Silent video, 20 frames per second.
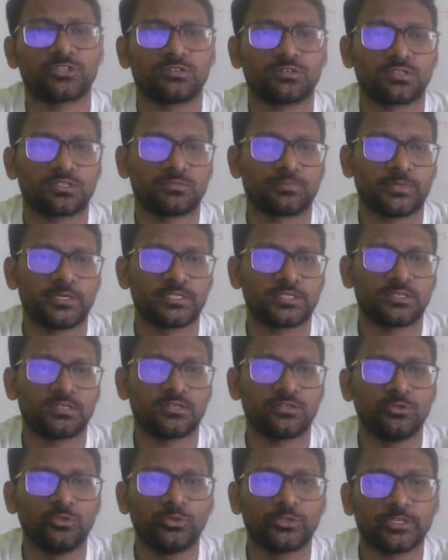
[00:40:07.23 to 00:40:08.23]

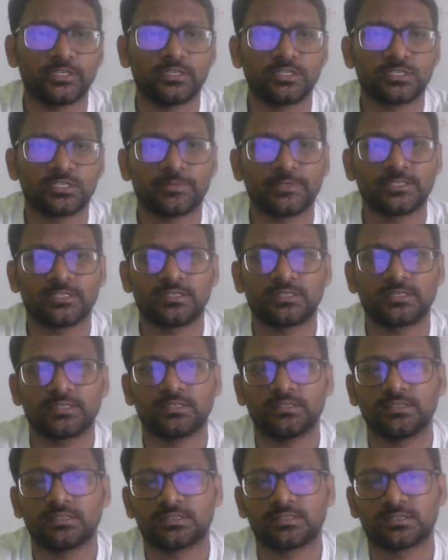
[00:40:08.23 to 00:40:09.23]
nutrients present
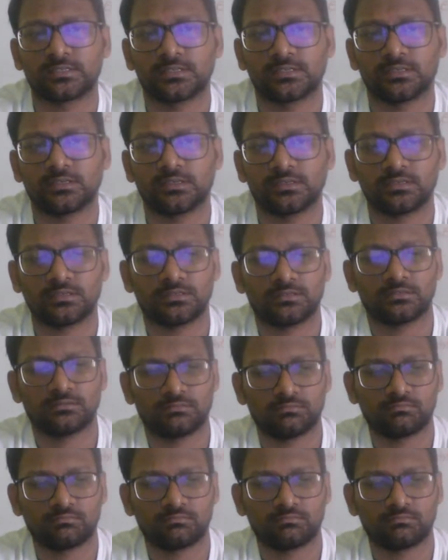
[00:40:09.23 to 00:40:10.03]
in this